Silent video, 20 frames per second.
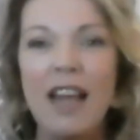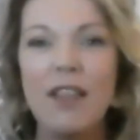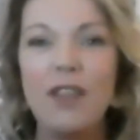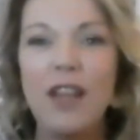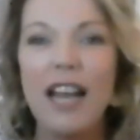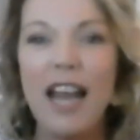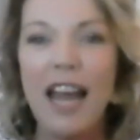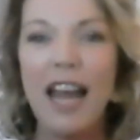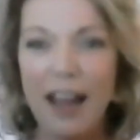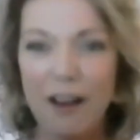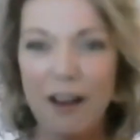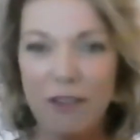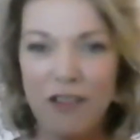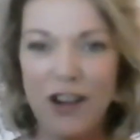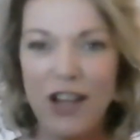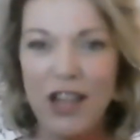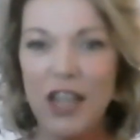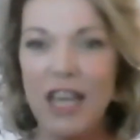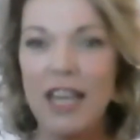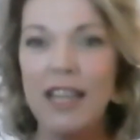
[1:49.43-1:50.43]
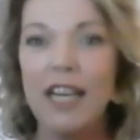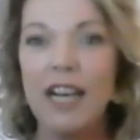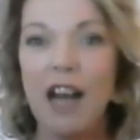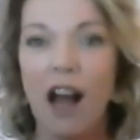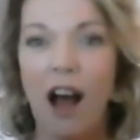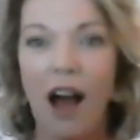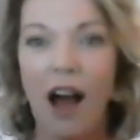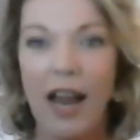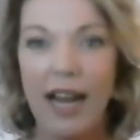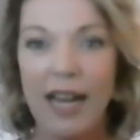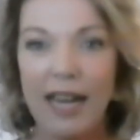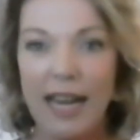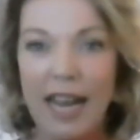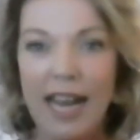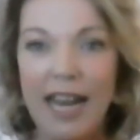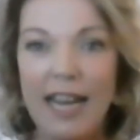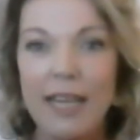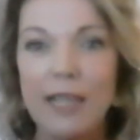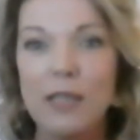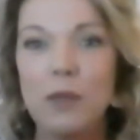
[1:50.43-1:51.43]
that everything that I
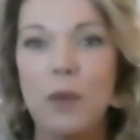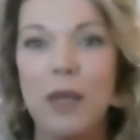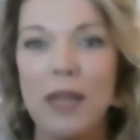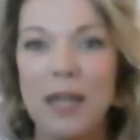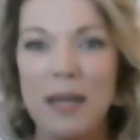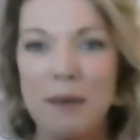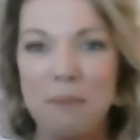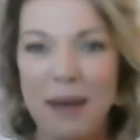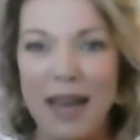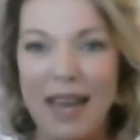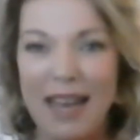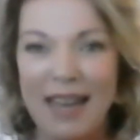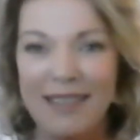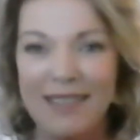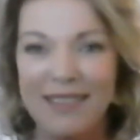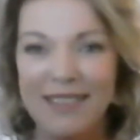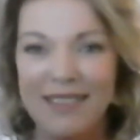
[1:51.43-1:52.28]
need is within me,